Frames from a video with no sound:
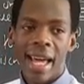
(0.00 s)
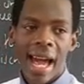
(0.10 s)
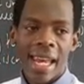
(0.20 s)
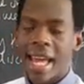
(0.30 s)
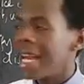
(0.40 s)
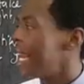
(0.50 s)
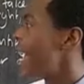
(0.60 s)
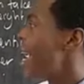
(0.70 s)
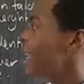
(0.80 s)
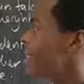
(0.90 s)
and
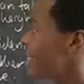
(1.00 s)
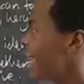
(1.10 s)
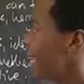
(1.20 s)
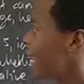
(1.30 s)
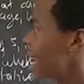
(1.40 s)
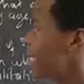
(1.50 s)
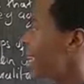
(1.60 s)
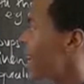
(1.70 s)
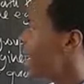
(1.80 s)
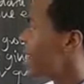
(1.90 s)
analyze
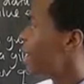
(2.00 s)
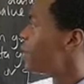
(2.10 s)
data.